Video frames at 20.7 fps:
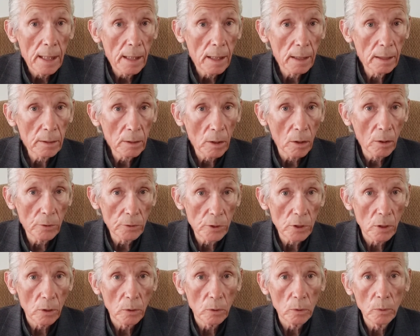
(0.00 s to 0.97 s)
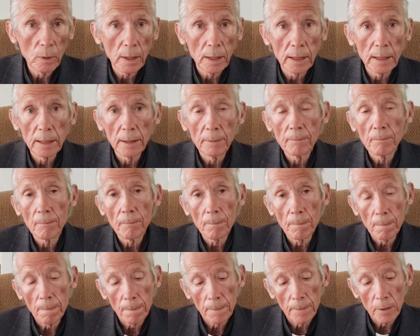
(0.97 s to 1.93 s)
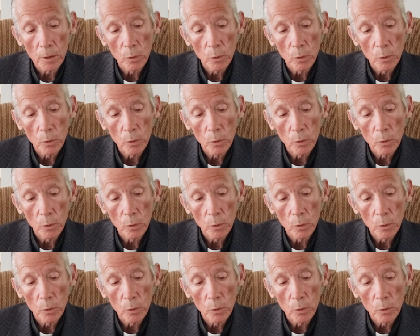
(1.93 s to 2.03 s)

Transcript: And also, the